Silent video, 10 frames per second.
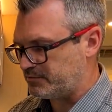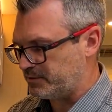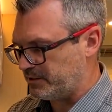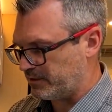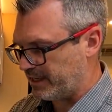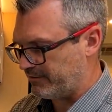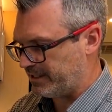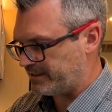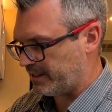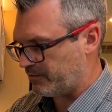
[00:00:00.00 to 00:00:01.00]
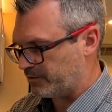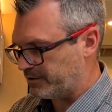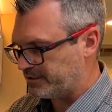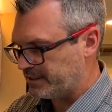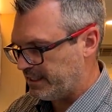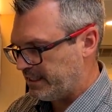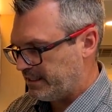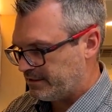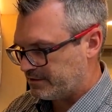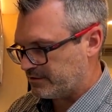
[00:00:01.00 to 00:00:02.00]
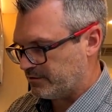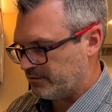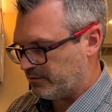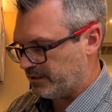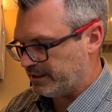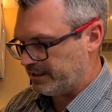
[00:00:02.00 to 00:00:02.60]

We don't have 8 hours. So